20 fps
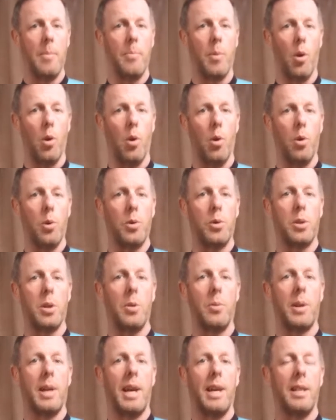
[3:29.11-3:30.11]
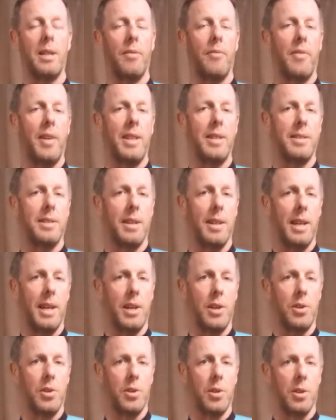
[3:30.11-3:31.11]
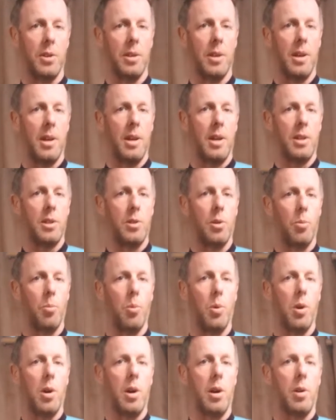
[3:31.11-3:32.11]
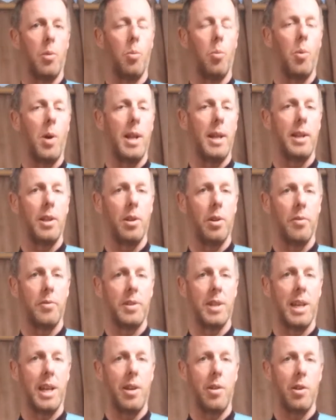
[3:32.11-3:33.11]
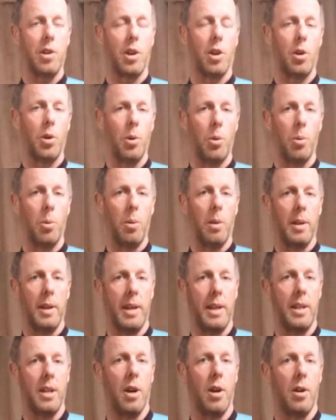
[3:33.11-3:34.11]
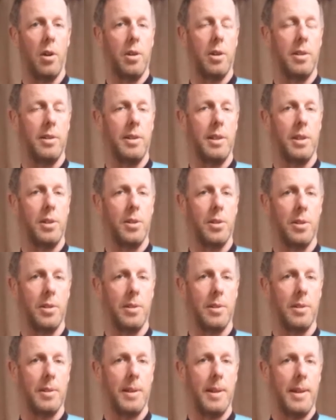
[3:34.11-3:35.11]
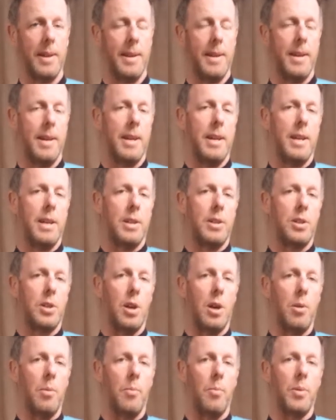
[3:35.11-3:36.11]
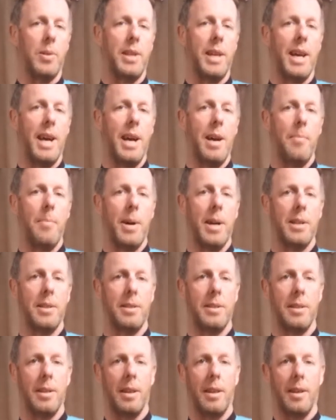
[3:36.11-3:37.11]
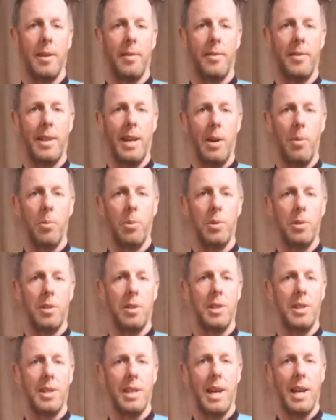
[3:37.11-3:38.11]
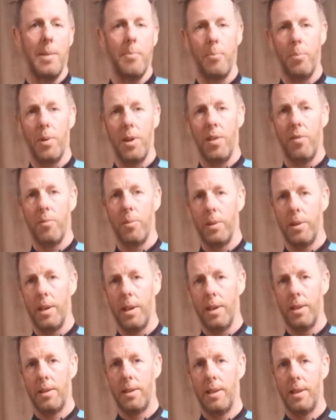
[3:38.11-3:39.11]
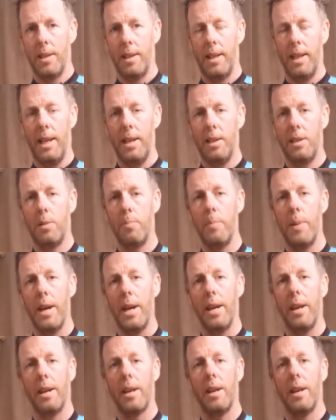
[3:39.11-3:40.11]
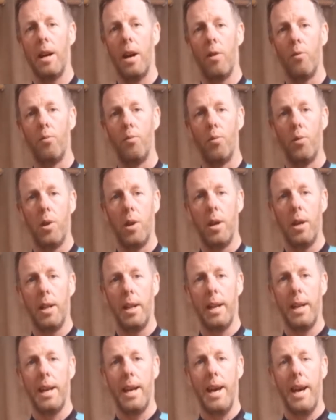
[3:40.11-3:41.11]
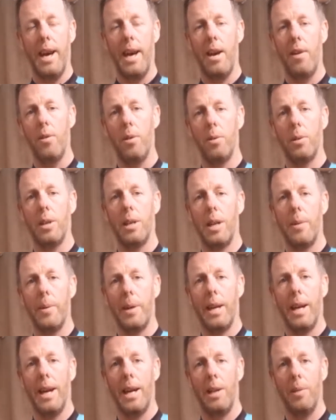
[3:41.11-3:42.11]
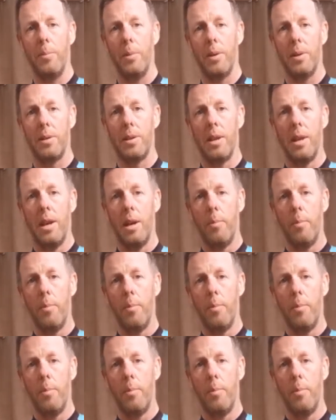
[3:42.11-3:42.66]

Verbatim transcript: But also get the ventilation to work well enough to keep you cool in hot conditions. So with the Air Master, that was the design brief with this. Let's make a really aerodynamic helmet,